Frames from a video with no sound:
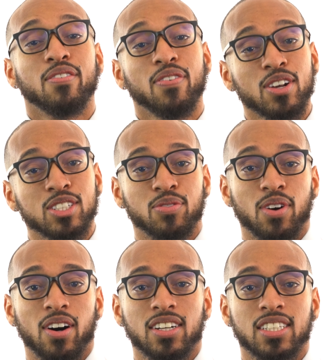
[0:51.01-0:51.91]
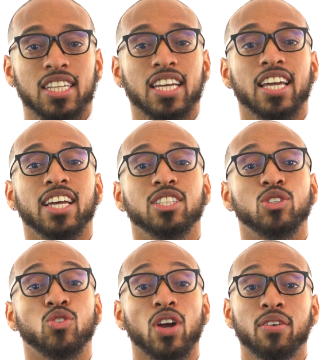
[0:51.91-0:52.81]
First of all, it's
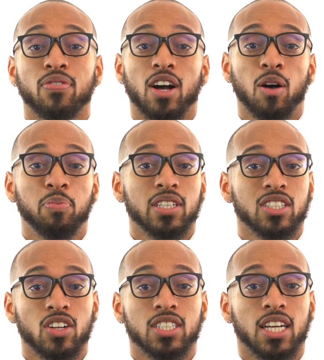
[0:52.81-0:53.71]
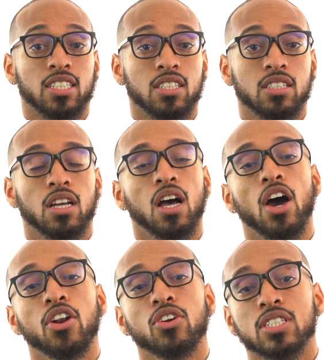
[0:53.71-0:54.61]
great for helping search engines
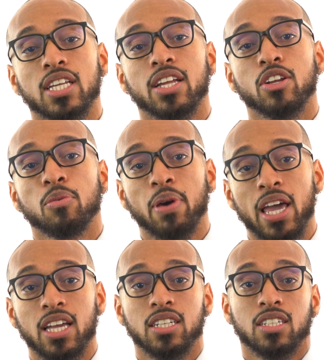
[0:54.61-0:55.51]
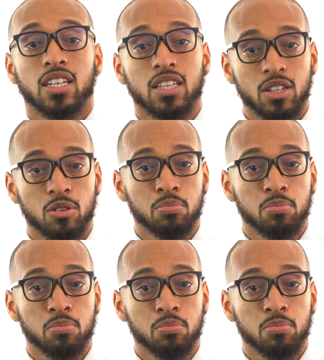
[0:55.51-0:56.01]
understand your page a little